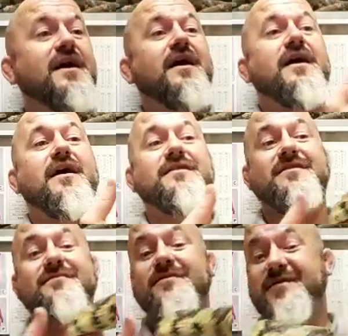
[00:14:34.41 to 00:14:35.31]
Uh,
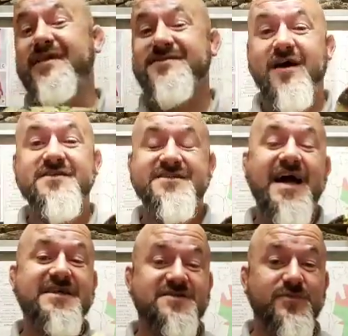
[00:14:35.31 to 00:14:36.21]
and these are
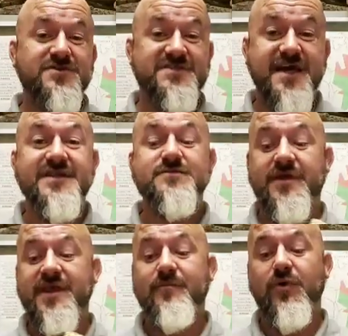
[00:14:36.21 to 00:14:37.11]
sizable snakes
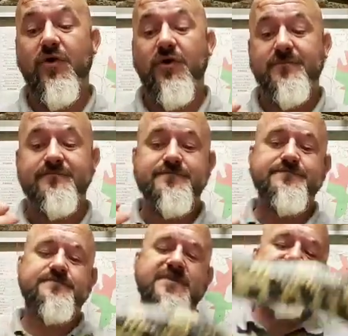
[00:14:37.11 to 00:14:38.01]
when they're born
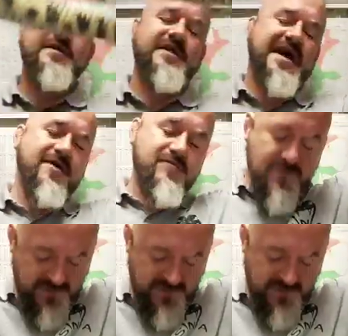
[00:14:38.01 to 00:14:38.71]
now